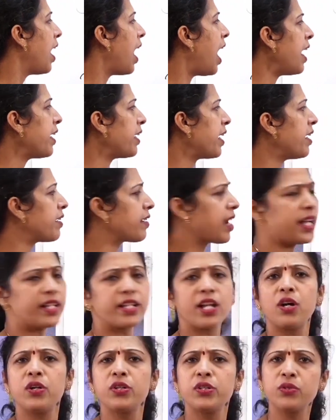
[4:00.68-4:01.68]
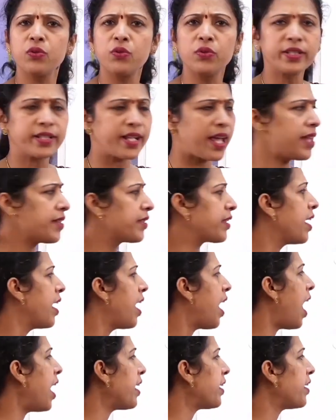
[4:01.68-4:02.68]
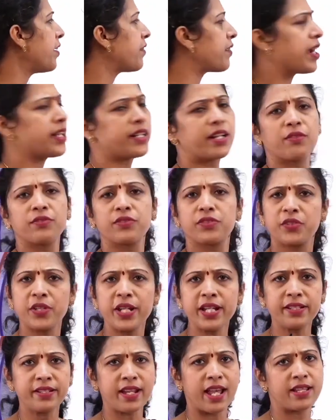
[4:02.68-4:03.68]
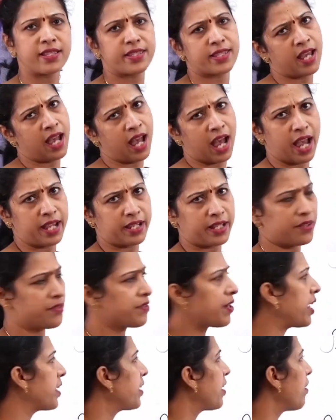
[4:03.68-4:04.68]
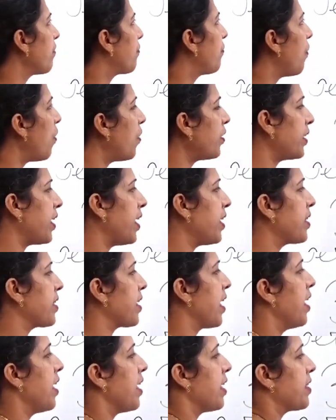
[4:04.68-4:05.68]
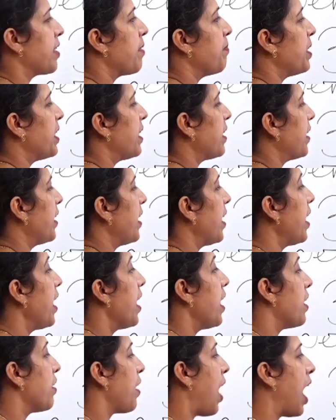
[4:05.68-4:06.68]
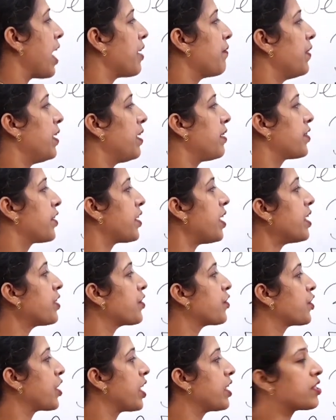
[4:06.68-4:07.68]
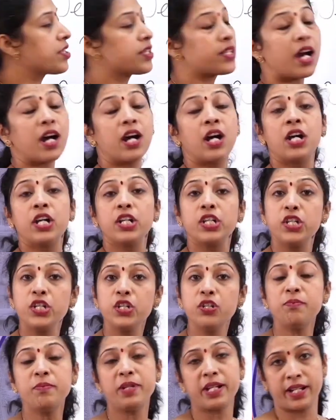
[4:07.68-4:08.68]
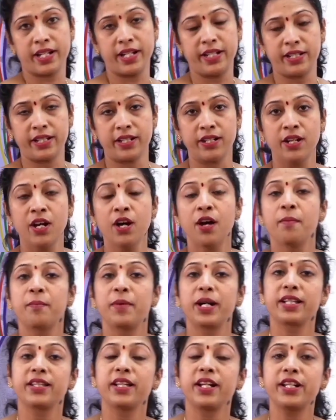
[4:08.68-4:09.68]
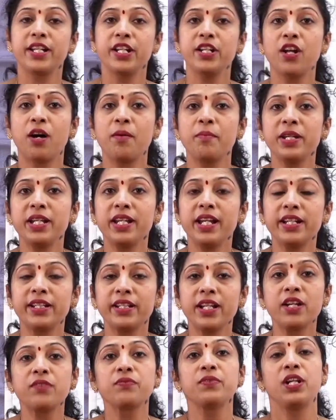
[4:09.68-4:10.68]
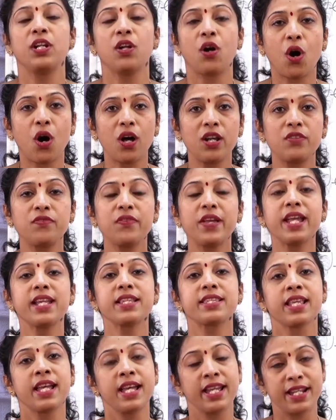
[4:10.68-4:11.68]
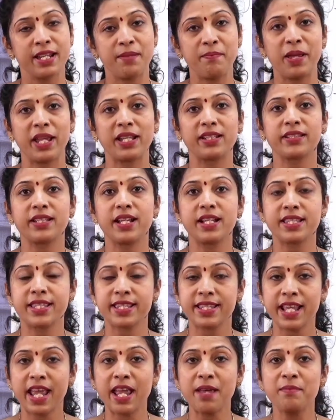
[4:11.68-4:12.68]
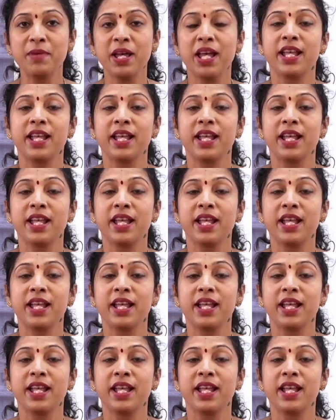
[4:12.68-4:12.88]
I can write down 2/10, I can write down 3/10, I can write down 4/10. Similarly, I will just change the numerator, but the denominator will always remain the same.